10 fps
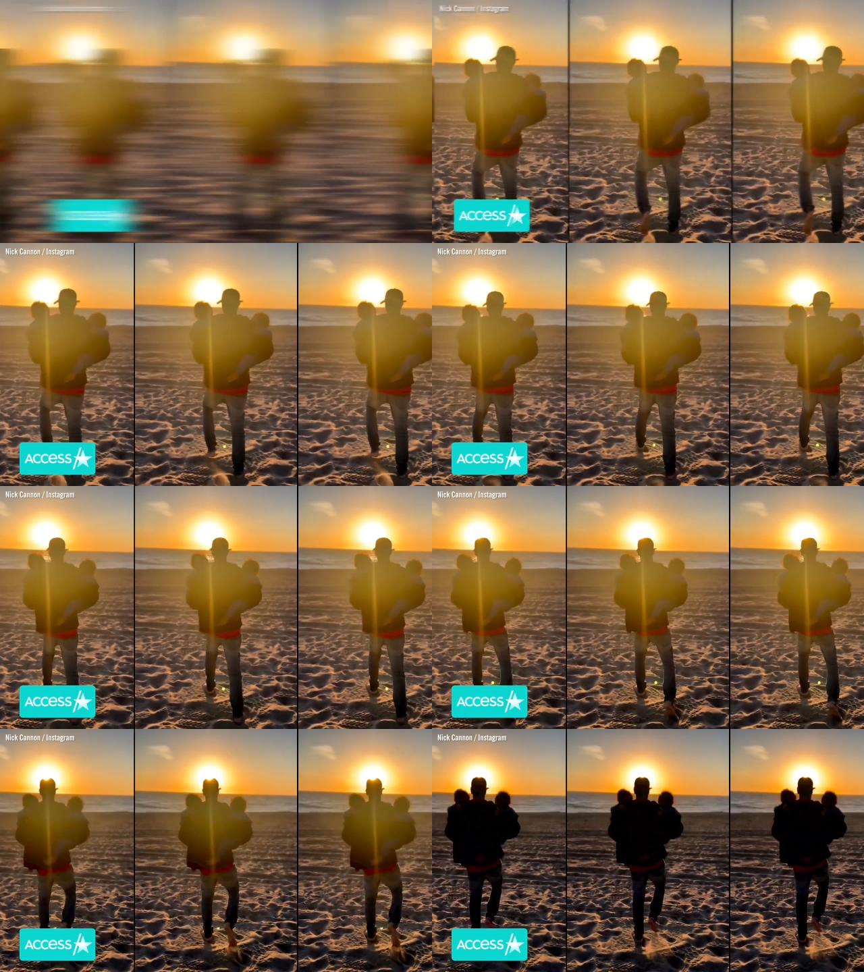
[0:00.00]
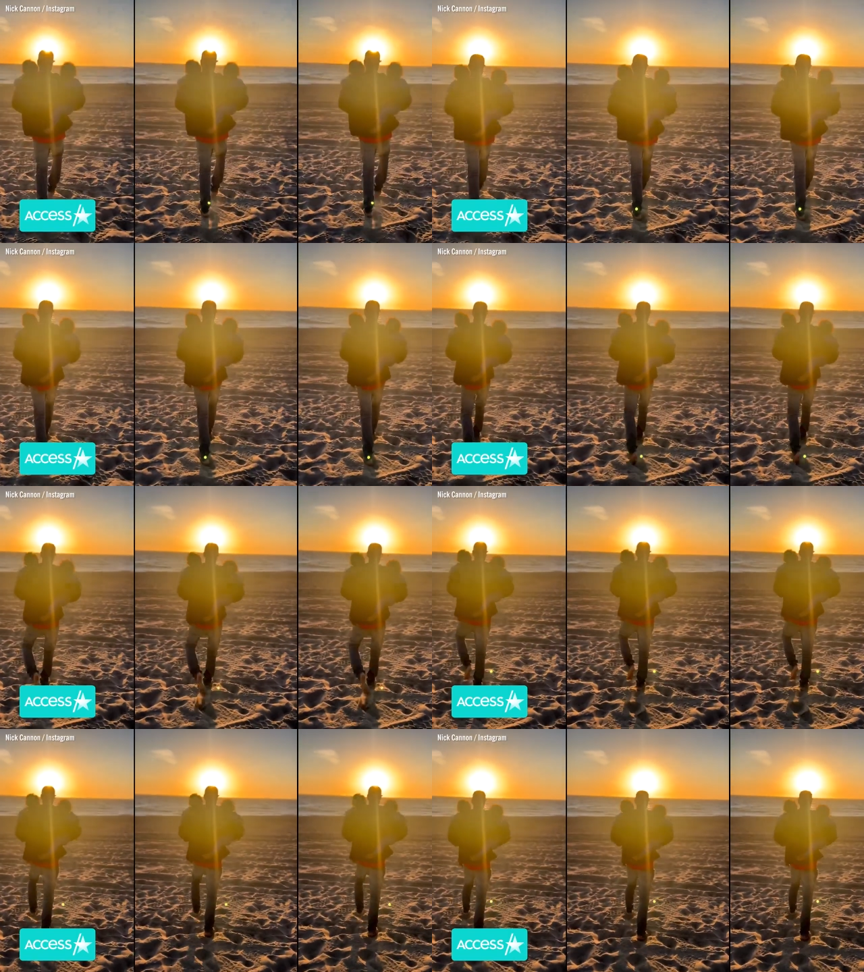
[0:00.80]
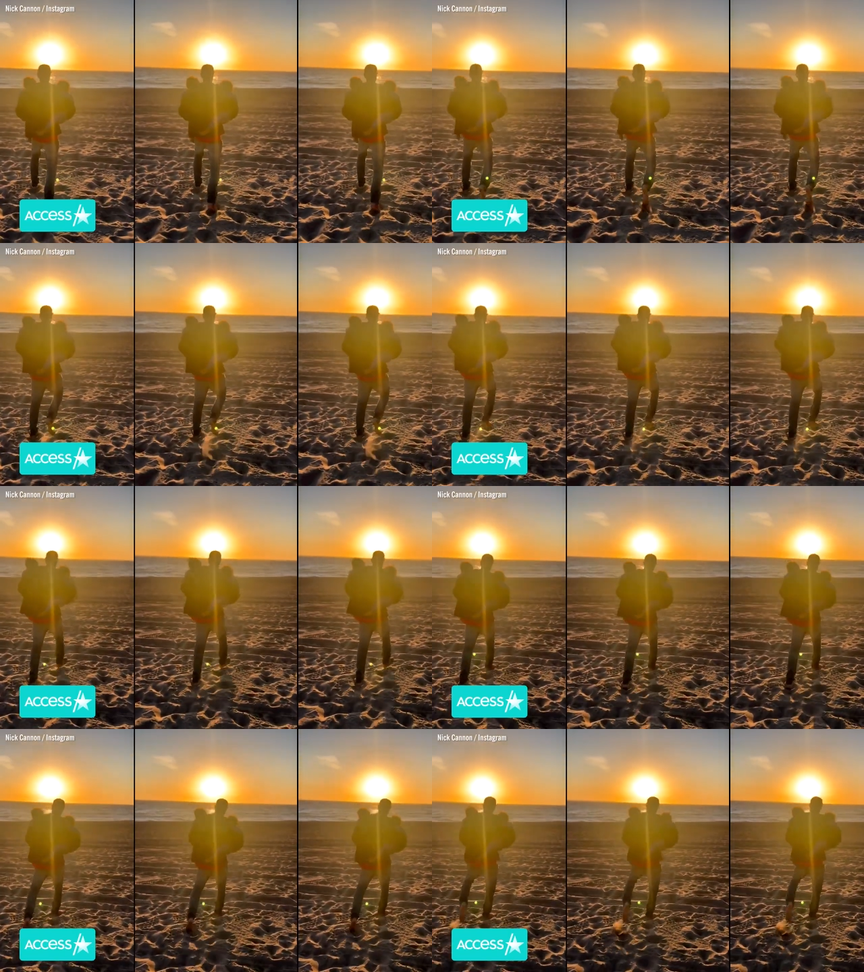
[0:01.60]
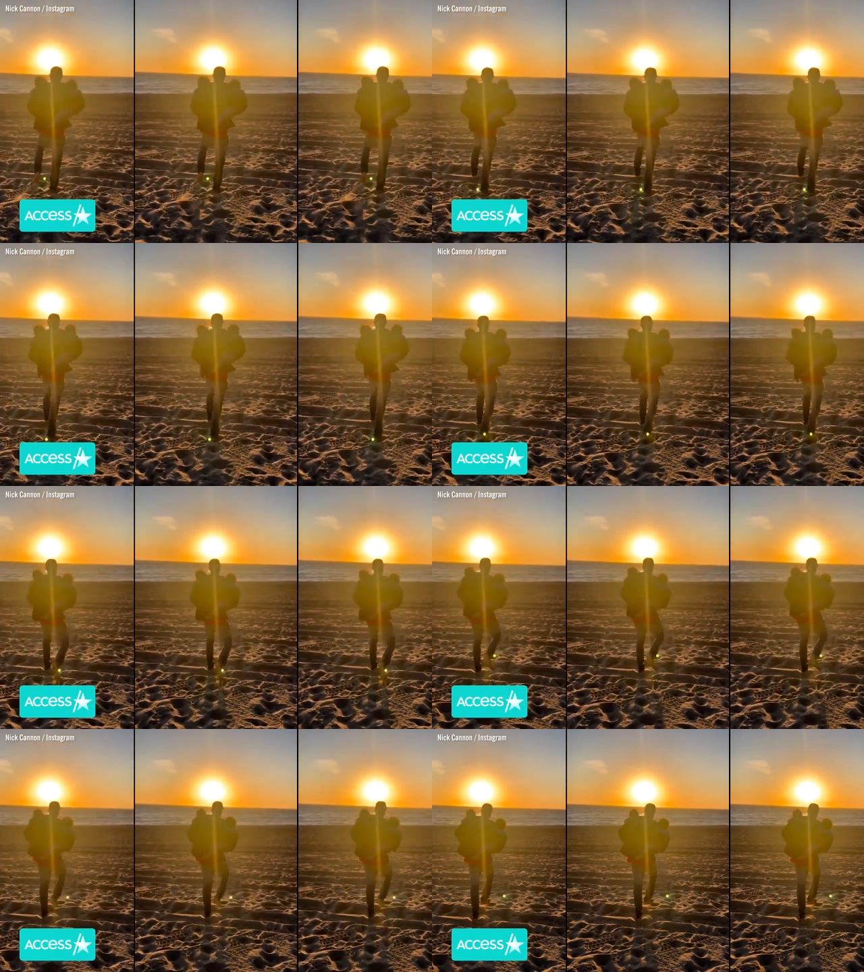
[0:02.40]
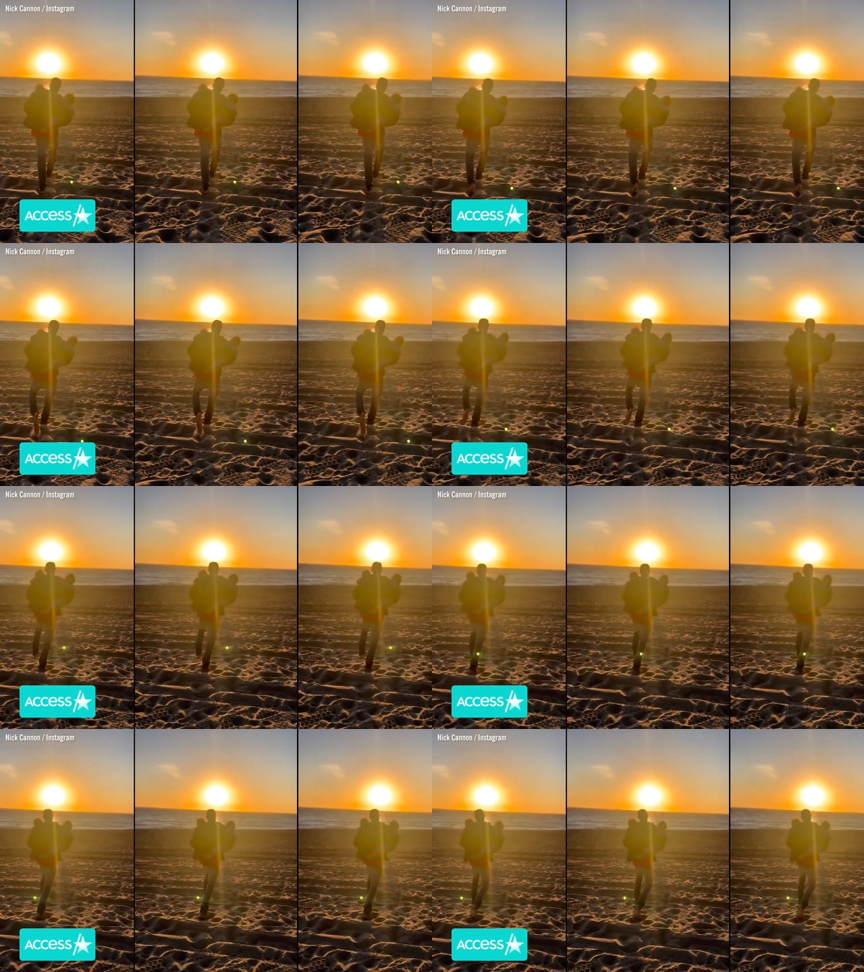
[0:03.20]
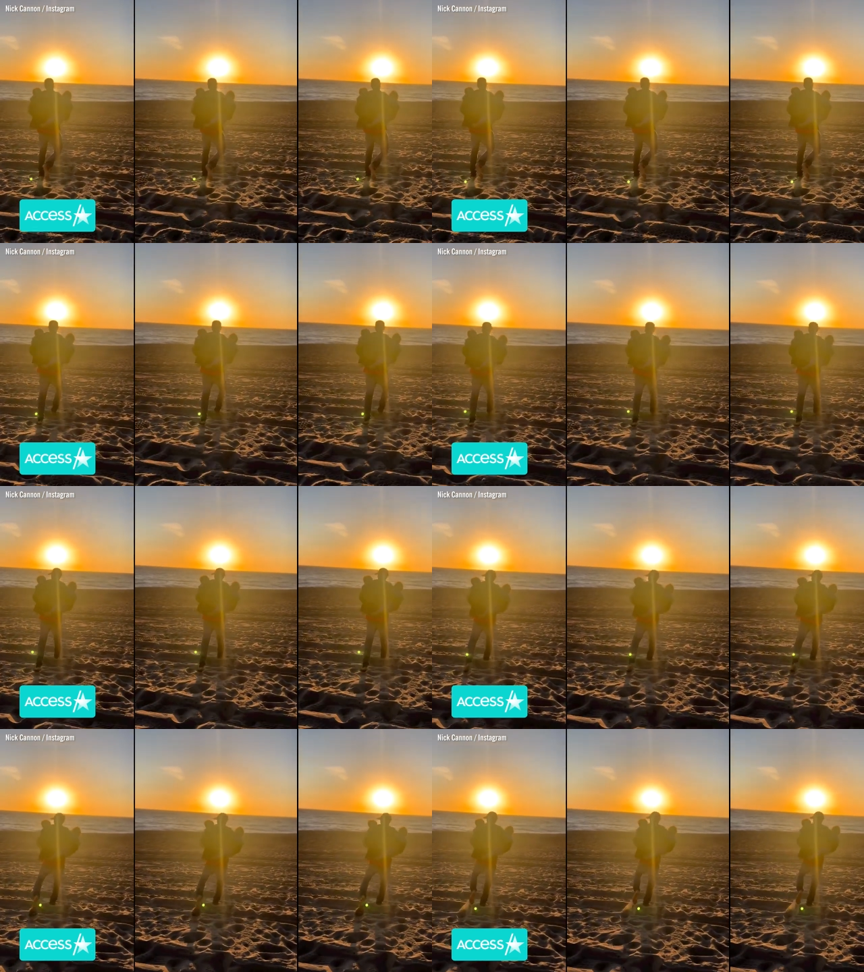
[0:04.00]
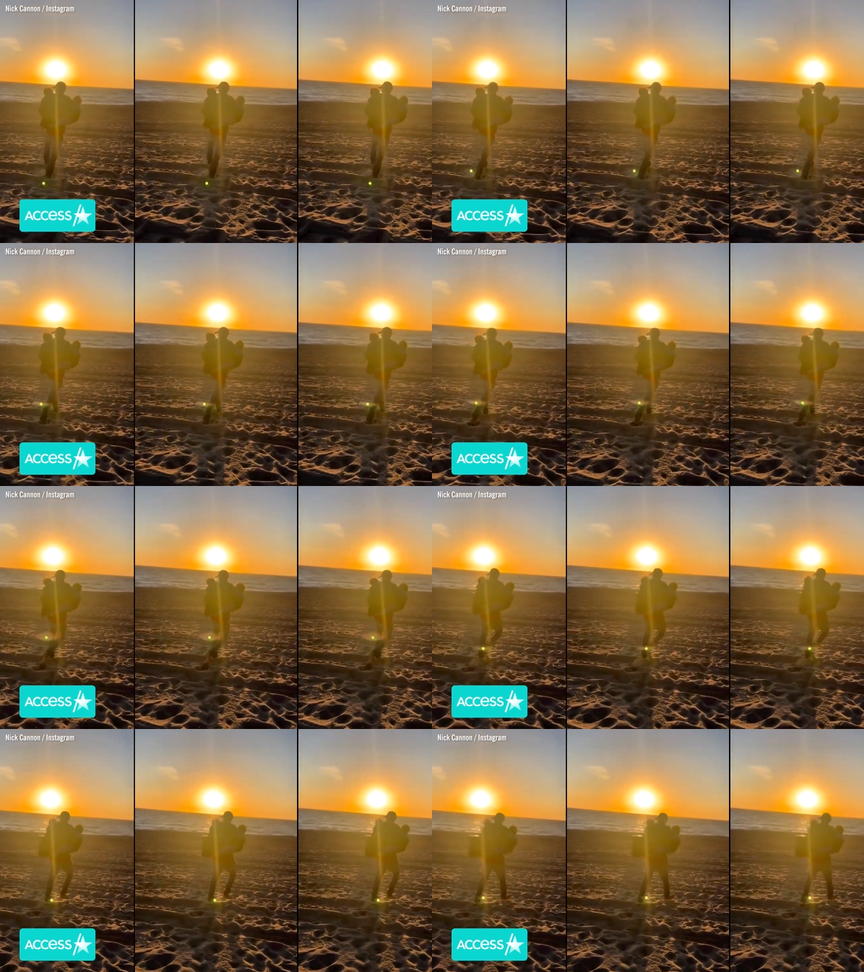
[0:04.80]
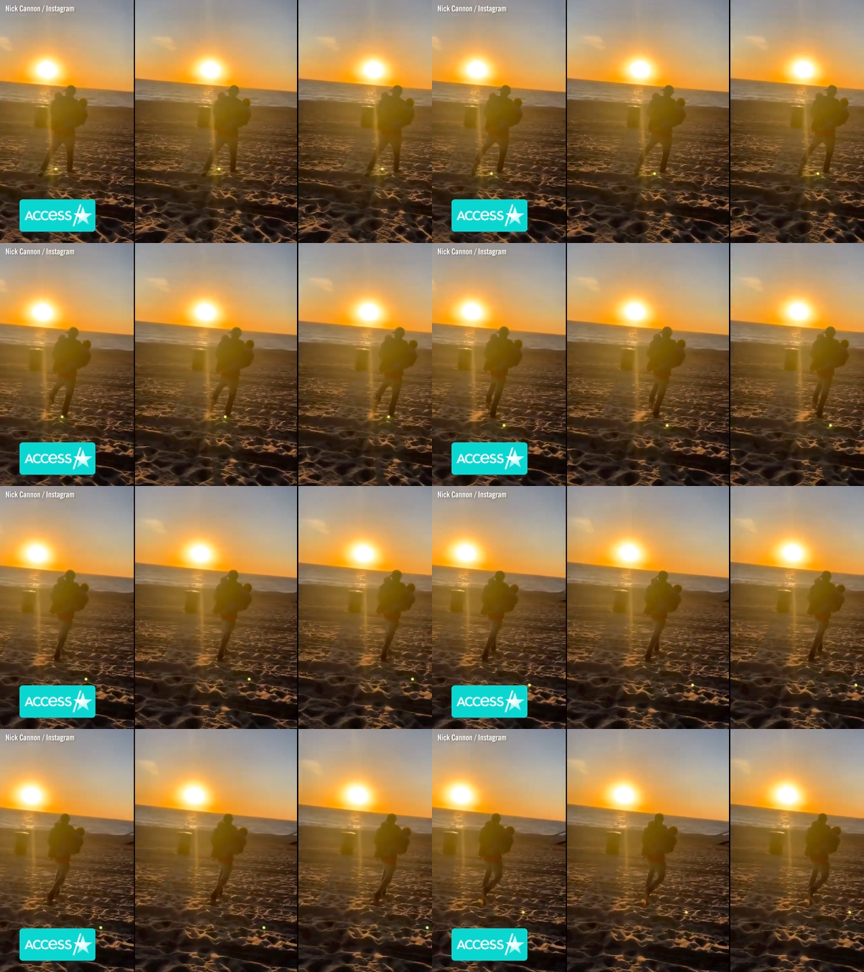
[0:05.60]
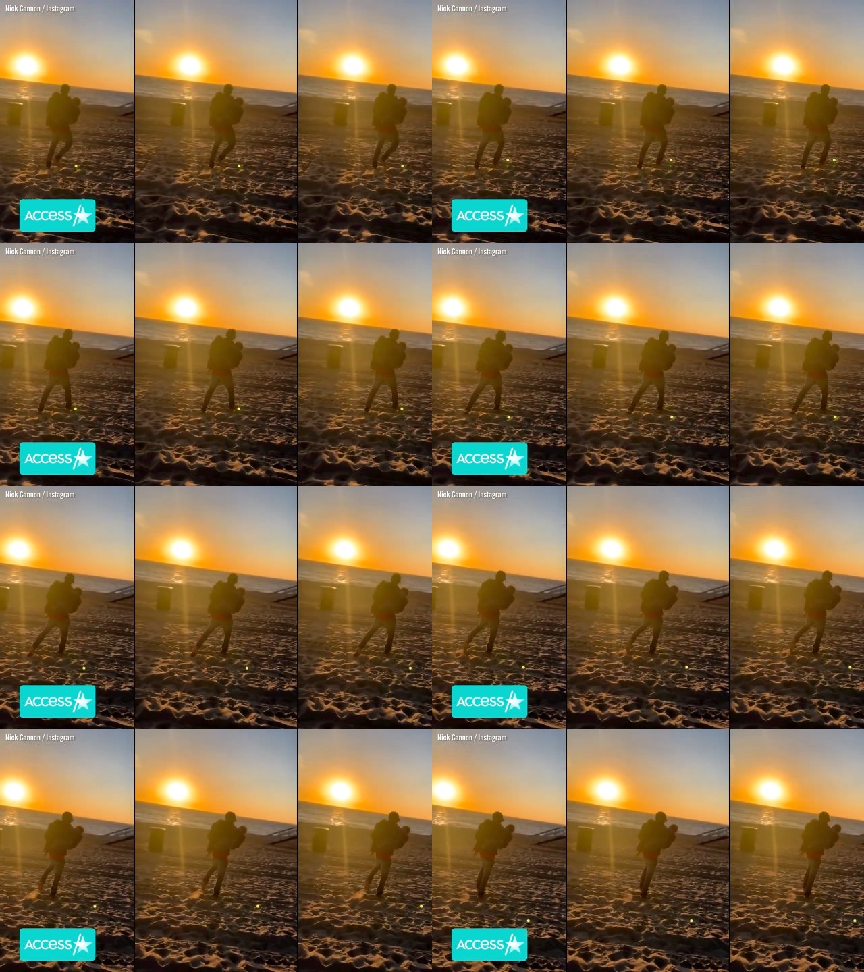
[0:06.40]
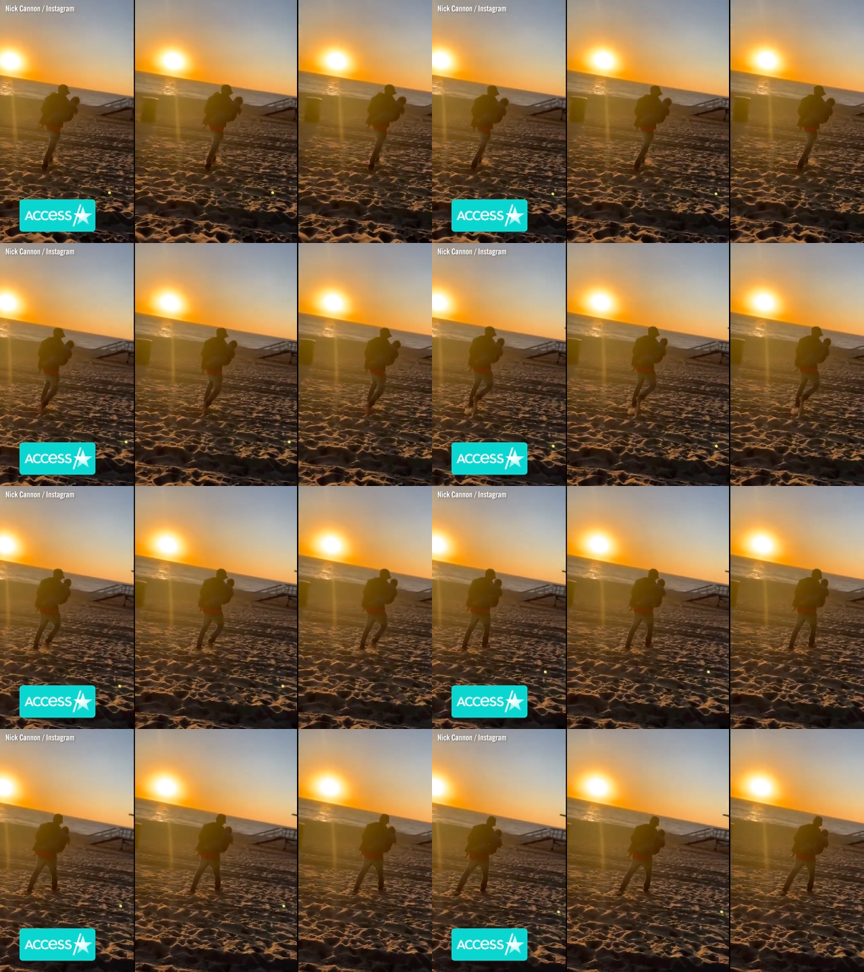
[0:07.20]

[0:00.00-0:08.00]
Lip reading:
[unreadable: no face in view]